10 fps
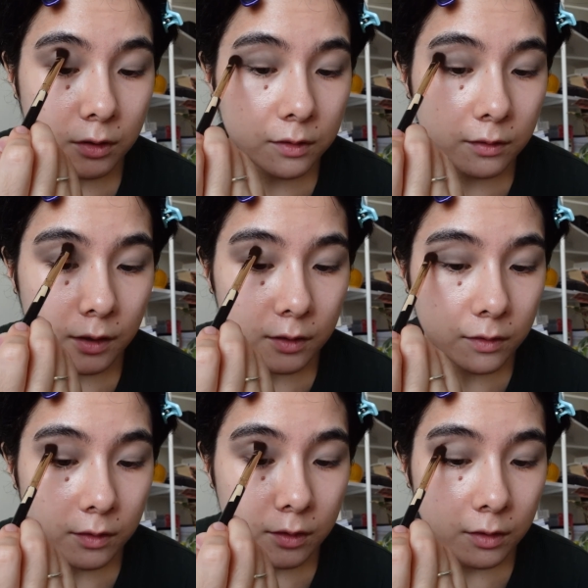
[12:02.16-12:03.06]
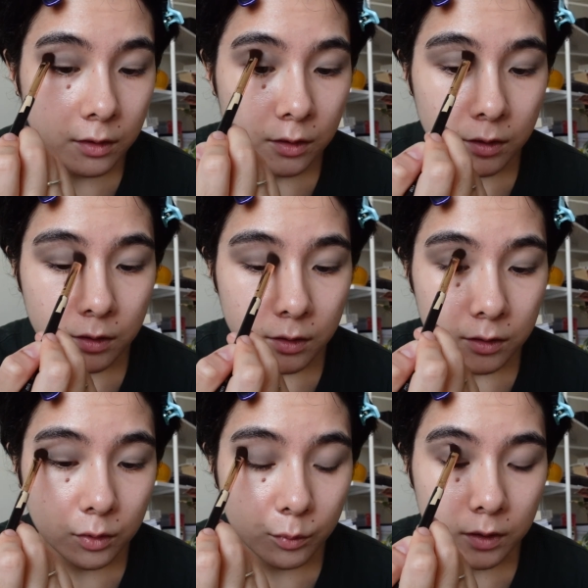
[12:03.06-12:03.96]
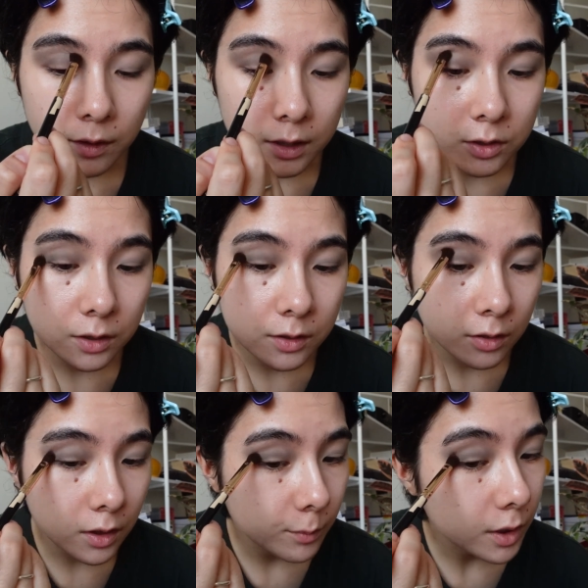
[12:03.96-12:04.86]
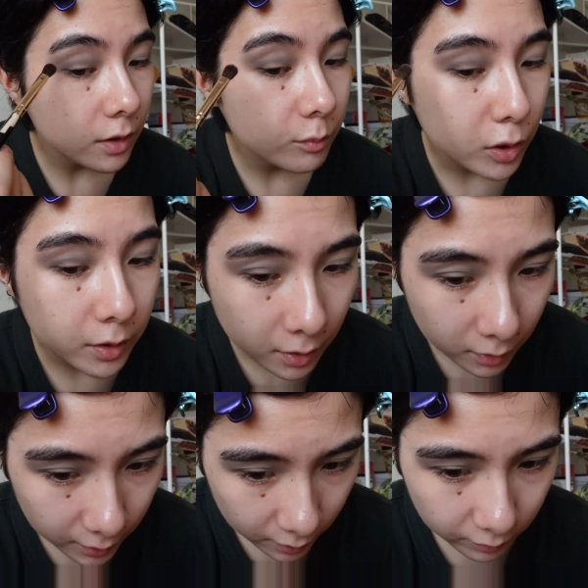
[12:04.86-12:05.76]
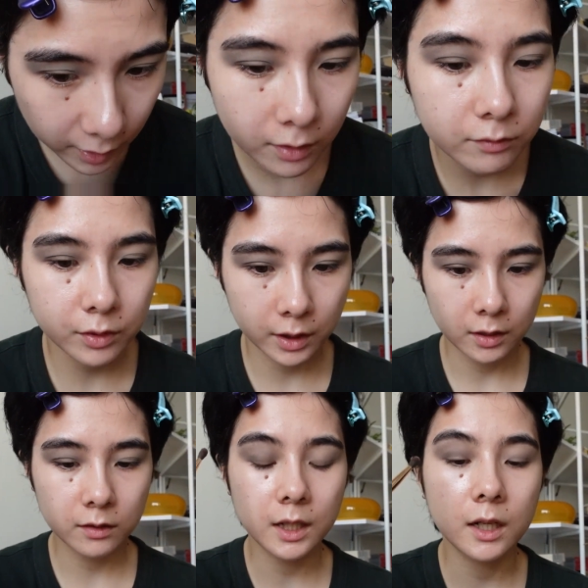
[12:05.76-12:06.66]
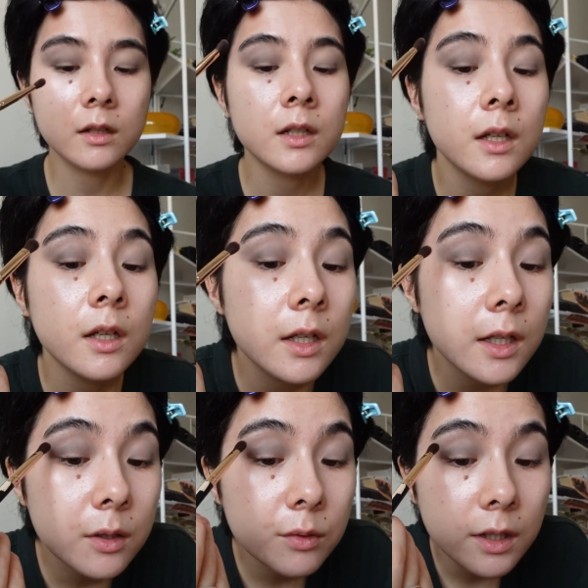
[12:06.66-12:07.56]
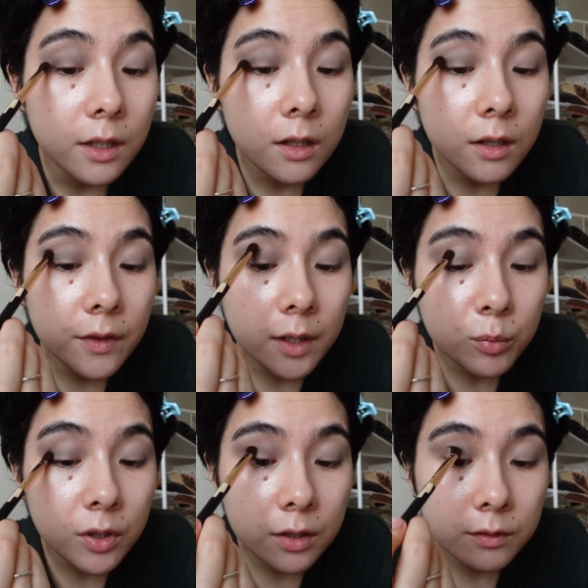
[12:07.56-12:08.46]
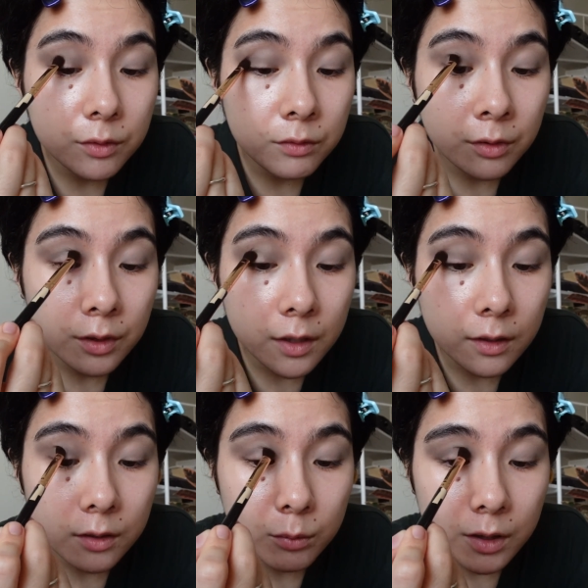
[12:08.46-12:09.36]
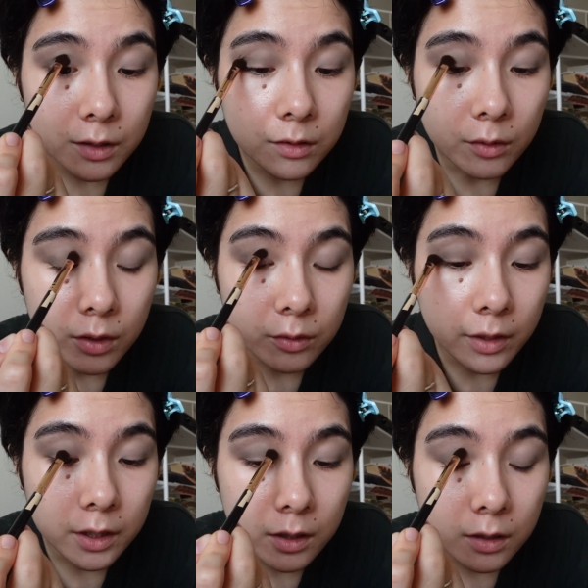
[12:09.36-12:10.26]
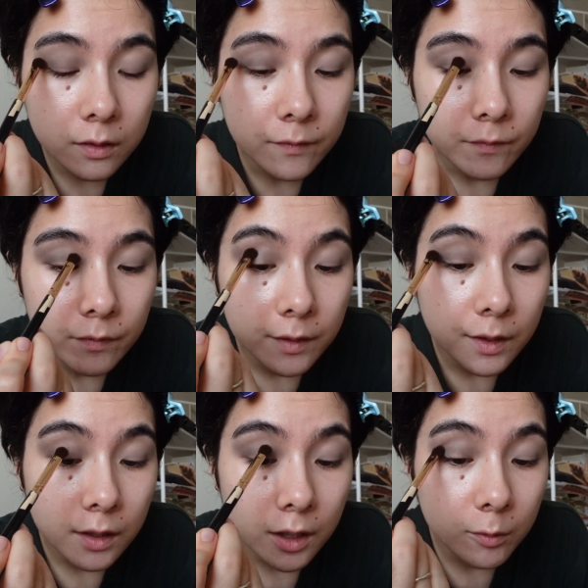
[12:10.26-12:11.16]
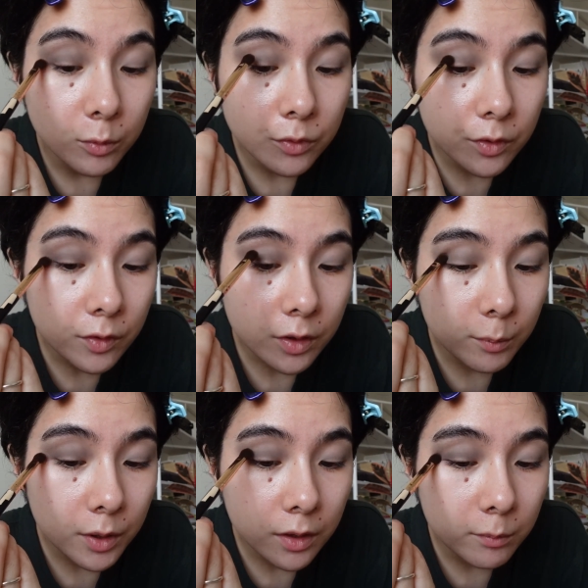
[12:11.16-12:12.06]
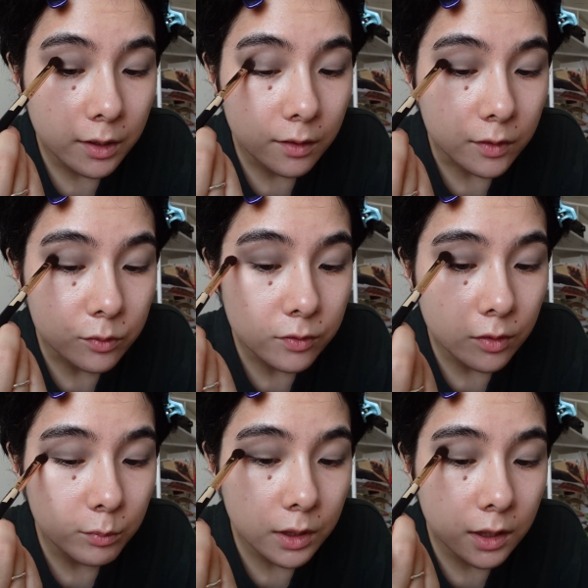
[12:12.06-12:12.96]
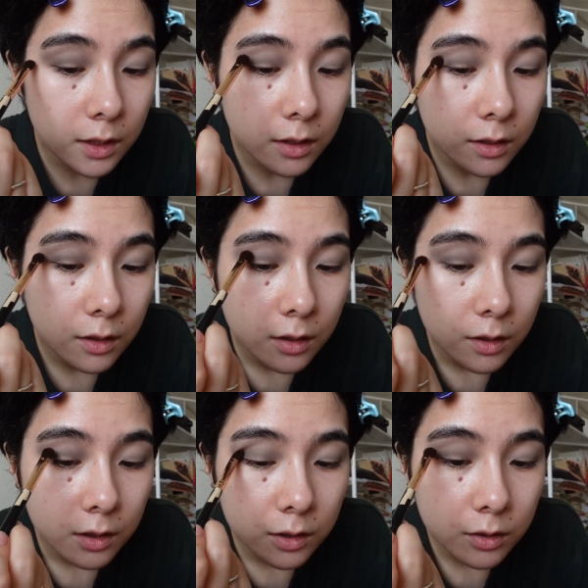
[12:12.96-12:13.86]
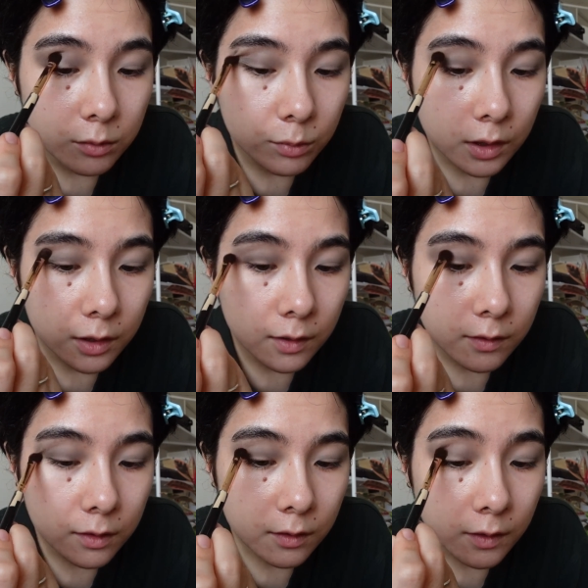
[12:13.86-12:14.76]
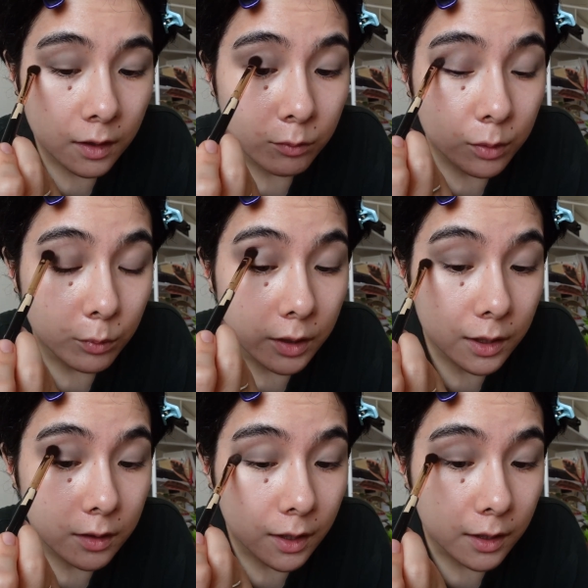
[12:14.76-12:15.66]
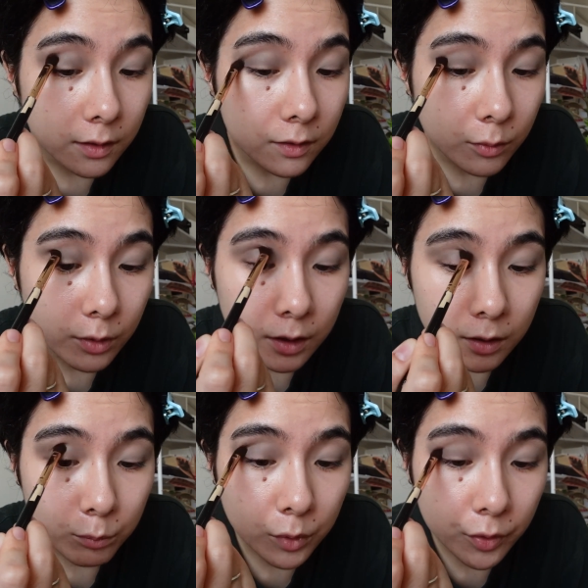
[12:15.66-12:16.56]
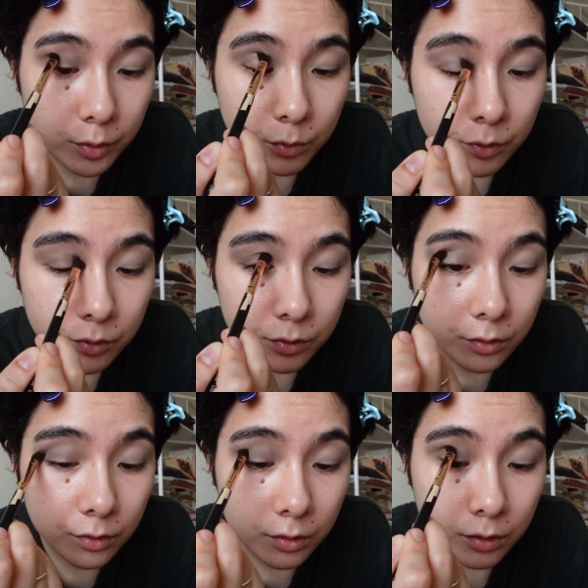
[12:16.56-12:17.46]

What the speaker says: contents. So when they actually talk about a product, like you can't forget that either they got that product for free, and that's why, you know, they're like able to talk about it, because there's so many new releases every week that it's quite impossible to,